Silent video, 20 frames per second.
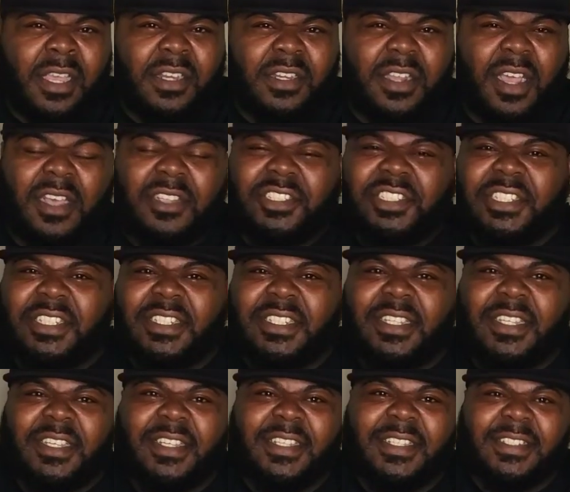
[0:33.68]

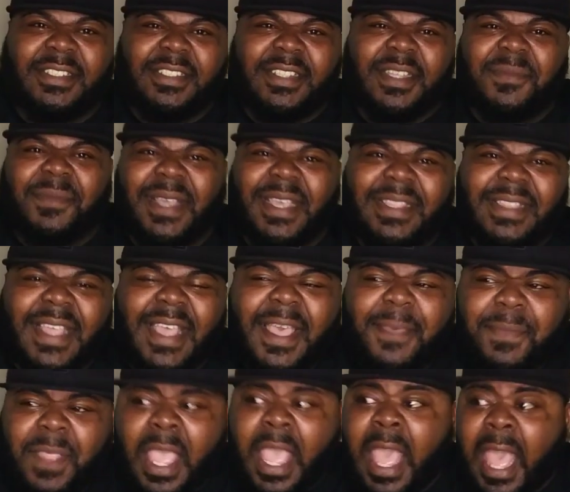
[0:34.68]
Donisha, something like
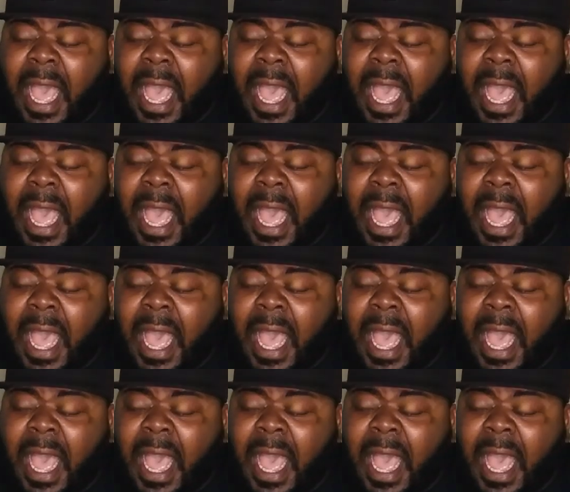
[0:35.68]
that.